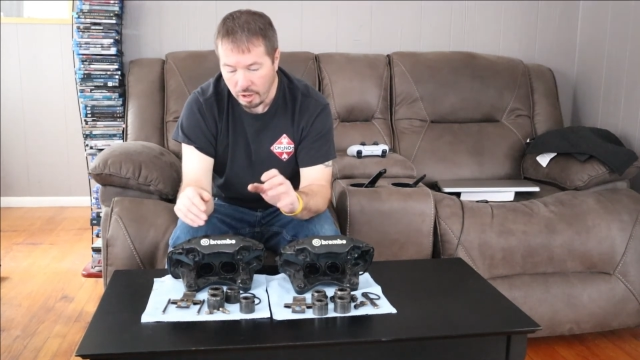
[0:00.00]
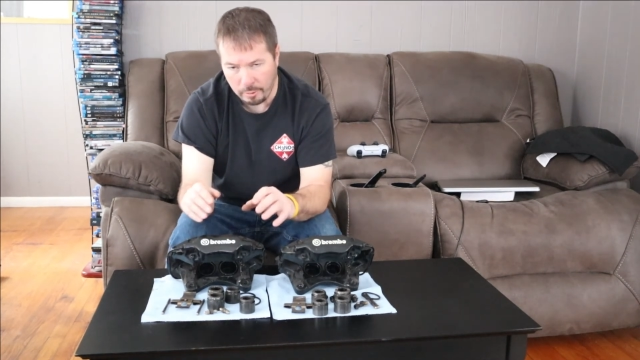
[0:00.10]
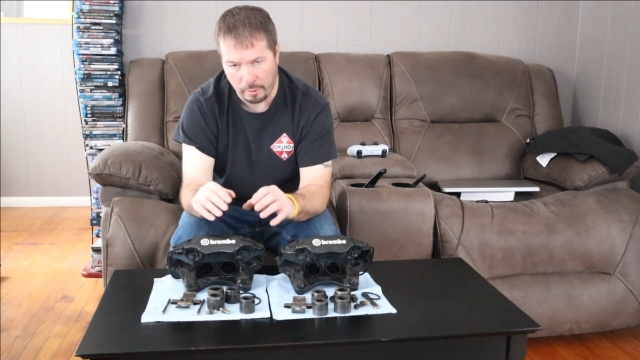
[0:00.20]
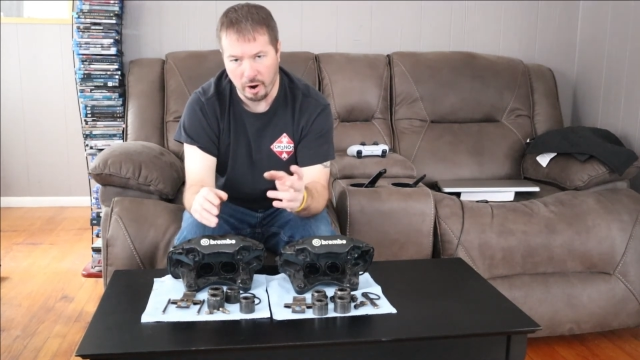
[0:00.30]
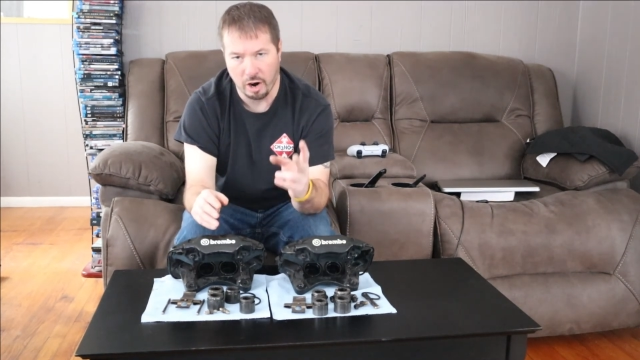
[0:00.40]

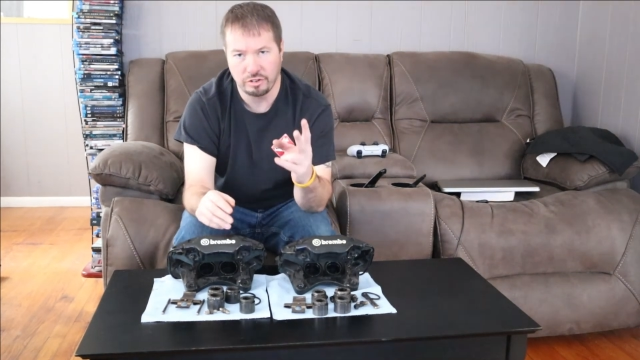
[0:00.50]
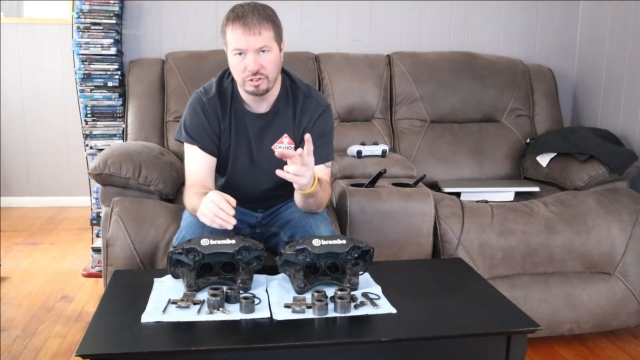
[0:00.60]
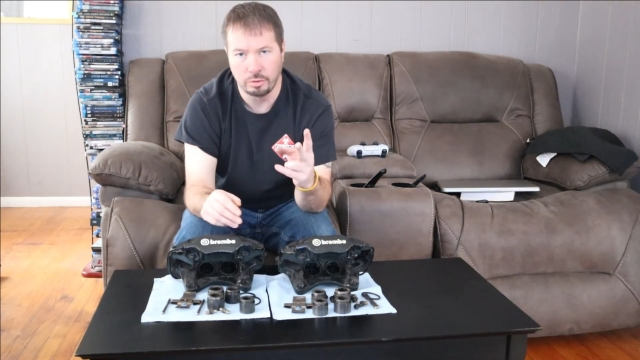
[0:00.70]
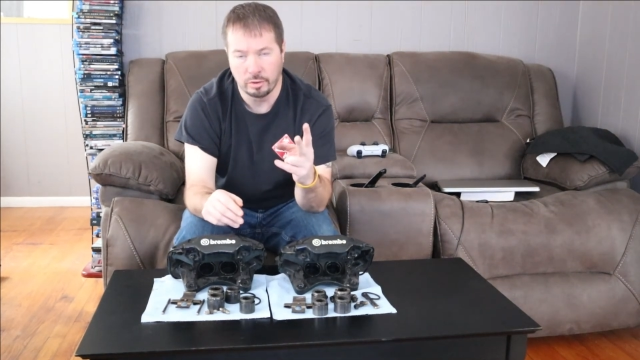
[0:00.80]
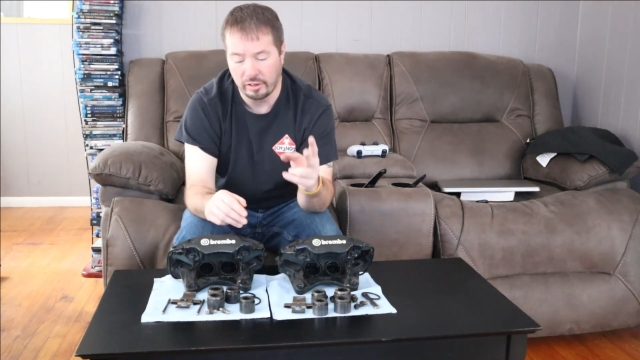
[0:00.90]
But part
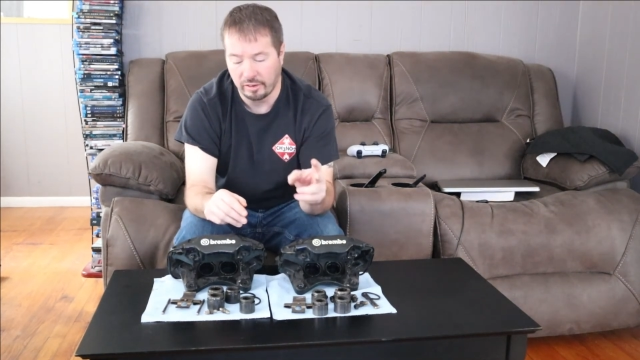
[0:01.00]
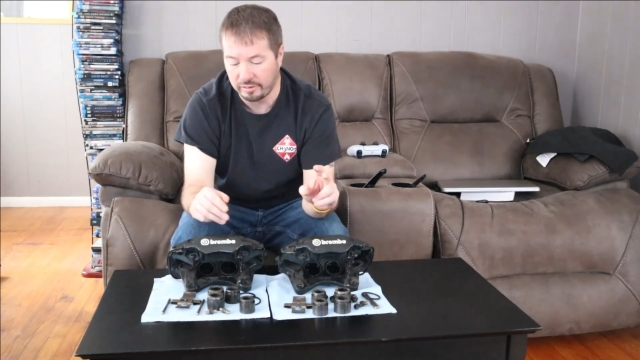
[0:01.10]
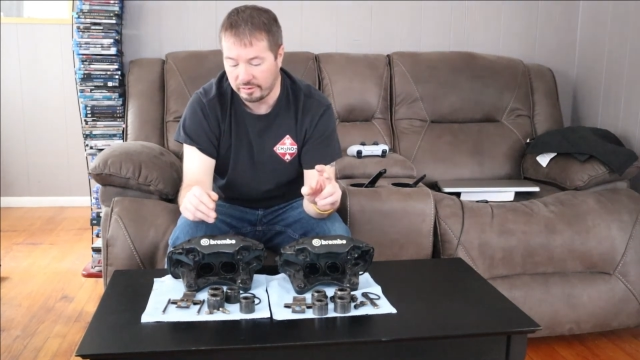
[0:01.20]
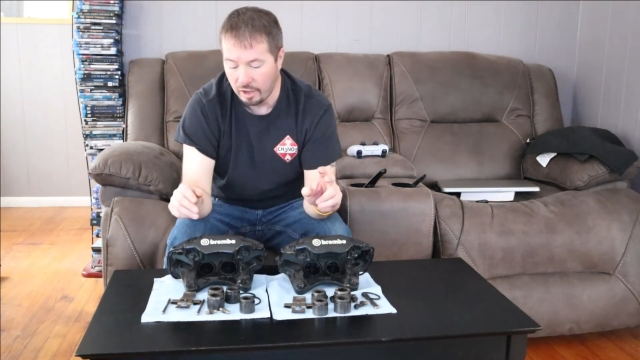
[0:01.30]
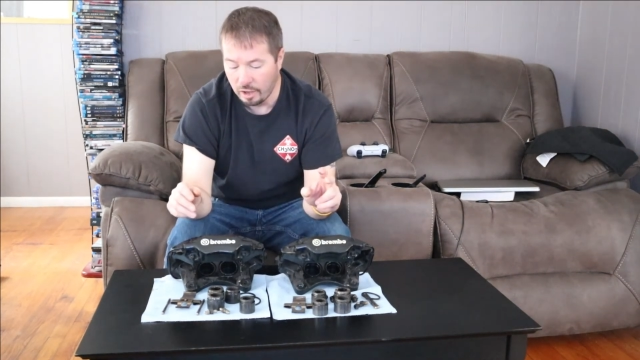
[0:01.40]
2 of
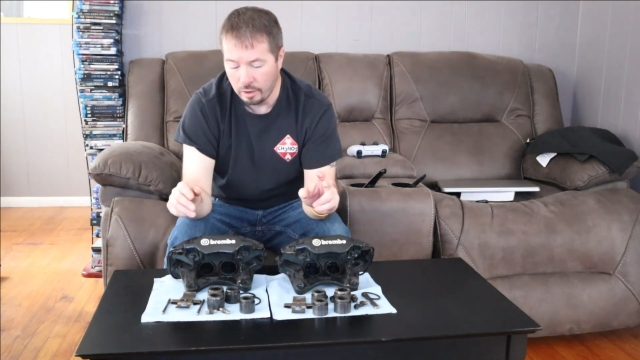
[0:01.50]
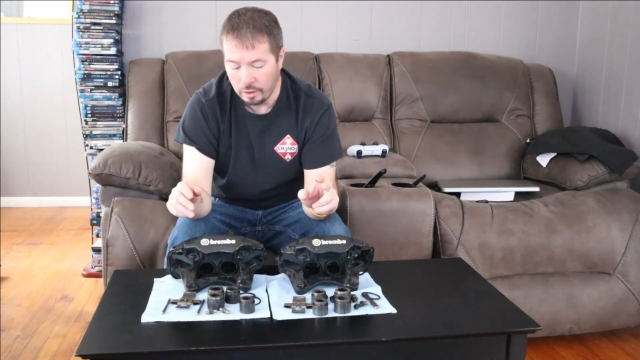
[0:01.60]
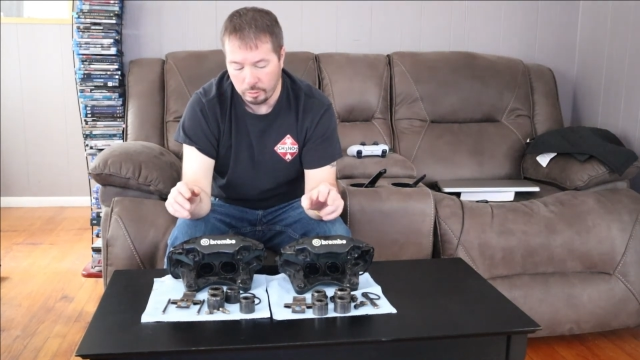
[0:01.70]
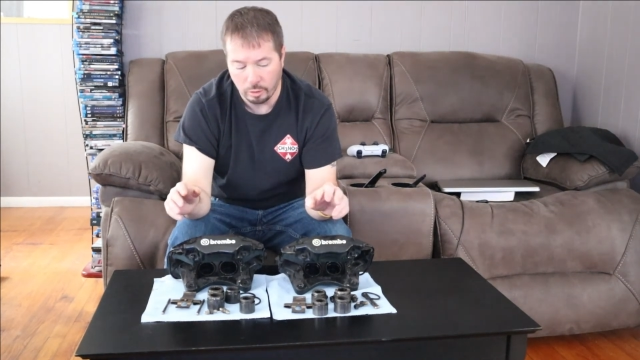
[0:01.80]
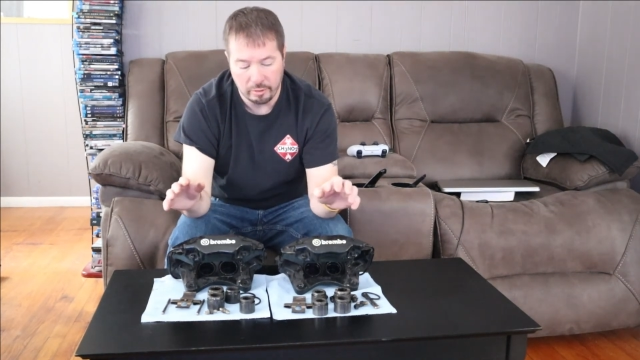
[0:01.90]
this
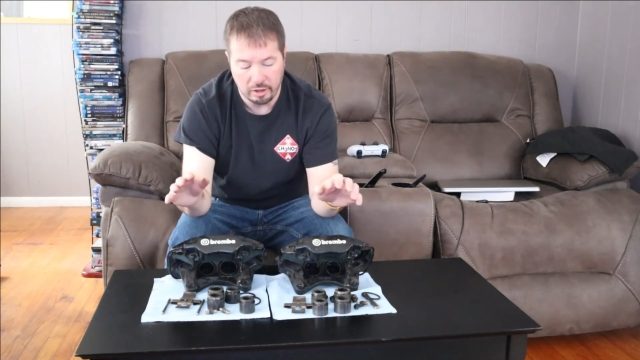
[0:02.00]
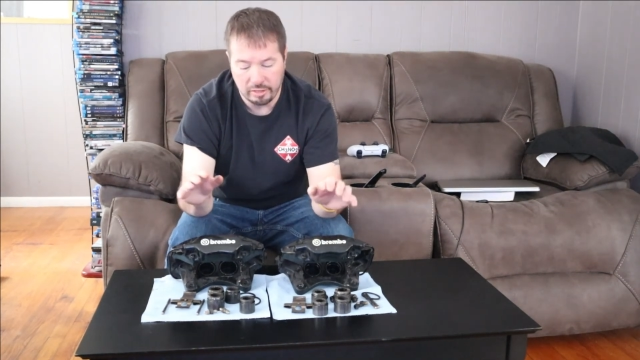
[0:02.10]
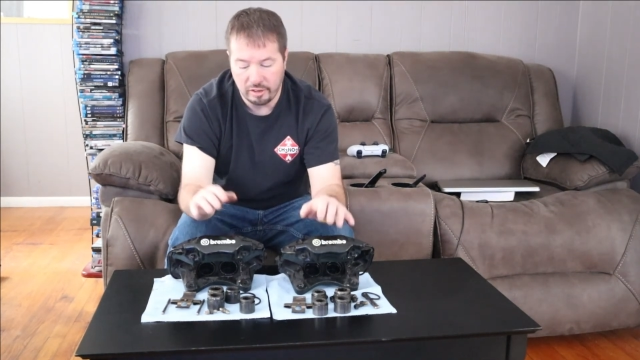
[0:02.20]
will be